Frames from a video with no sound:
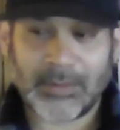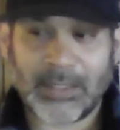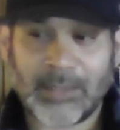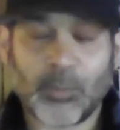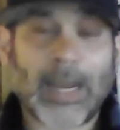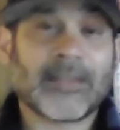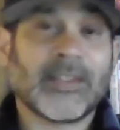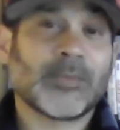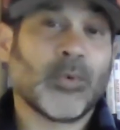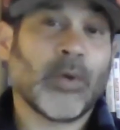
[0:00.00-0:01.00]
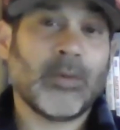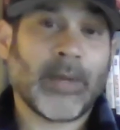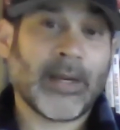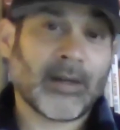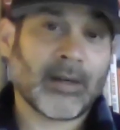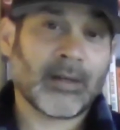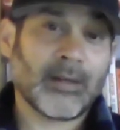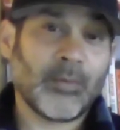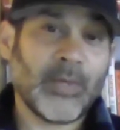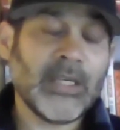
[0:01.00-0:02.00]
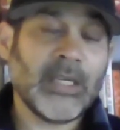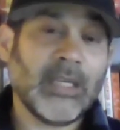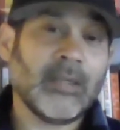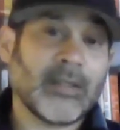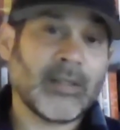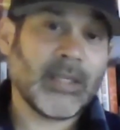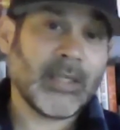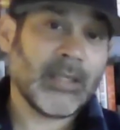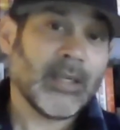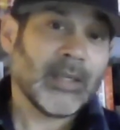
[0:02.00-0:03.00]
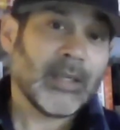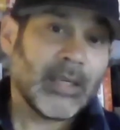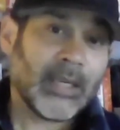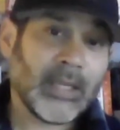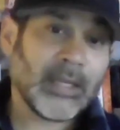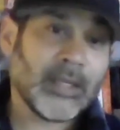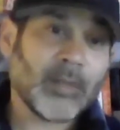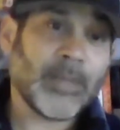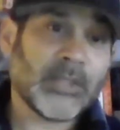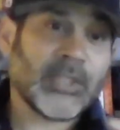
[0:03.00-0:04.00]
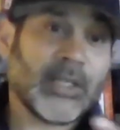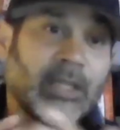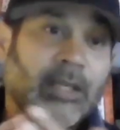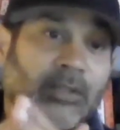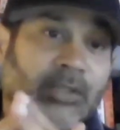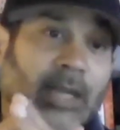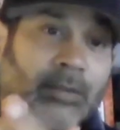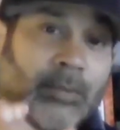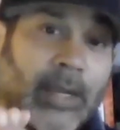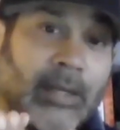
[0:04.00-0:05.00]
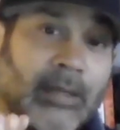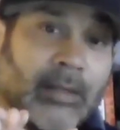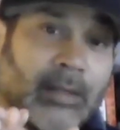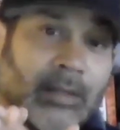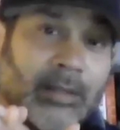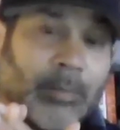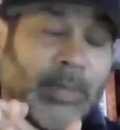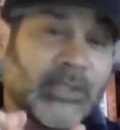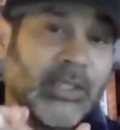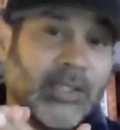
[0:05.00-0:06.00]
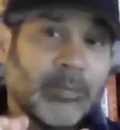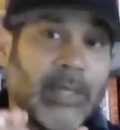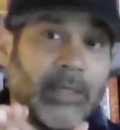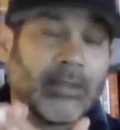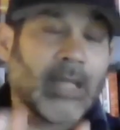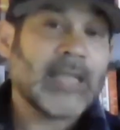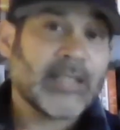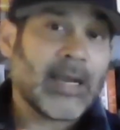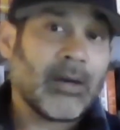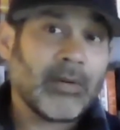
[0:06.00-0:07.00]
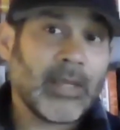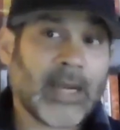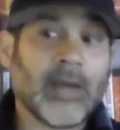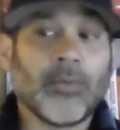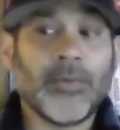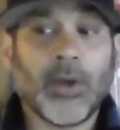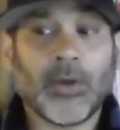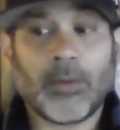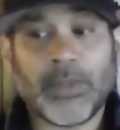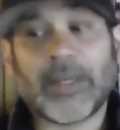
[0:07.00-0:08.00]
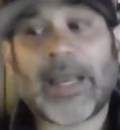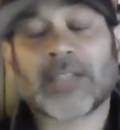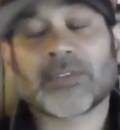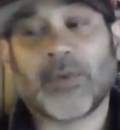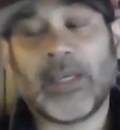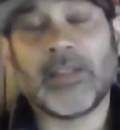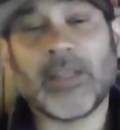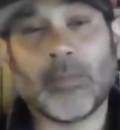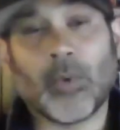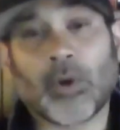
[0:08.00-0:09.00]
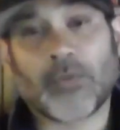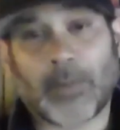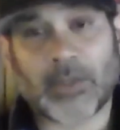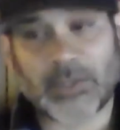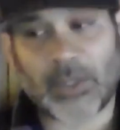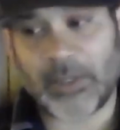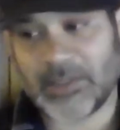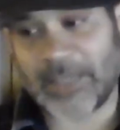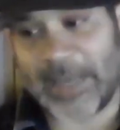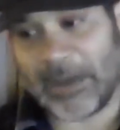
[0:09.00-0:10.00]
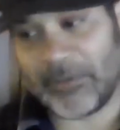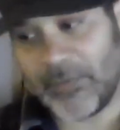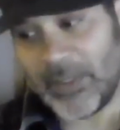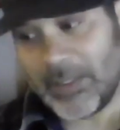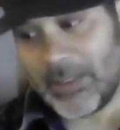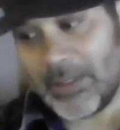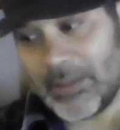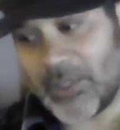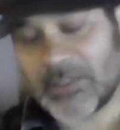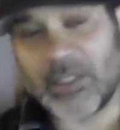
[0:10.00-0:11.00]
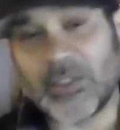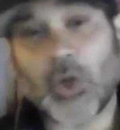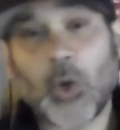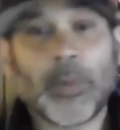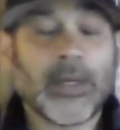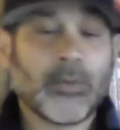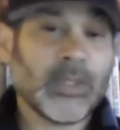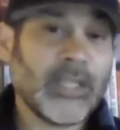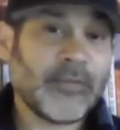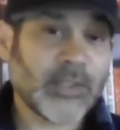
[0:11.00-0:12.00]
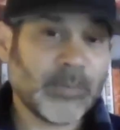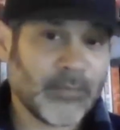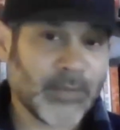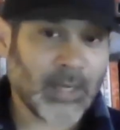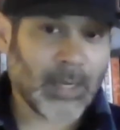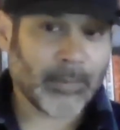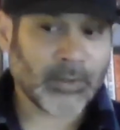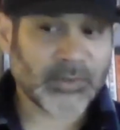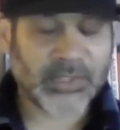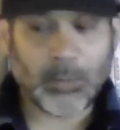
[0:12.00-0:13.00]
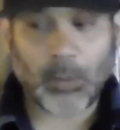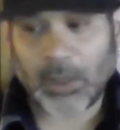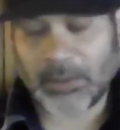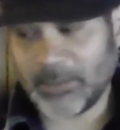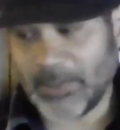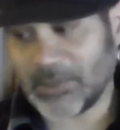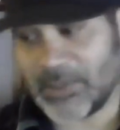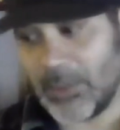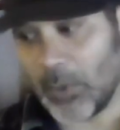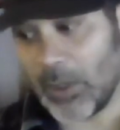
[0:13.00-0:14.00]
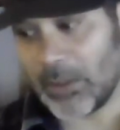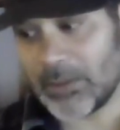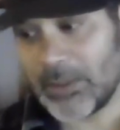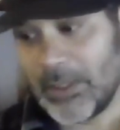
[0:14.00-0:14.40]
We're at this point where we need the hitting and the pitching to intersect, right? The pitching has been lights out, and I don't know that we could ask for anything more from our starting staff. Justin Topa in relief has been phenomenal. Sewald has been Sewald.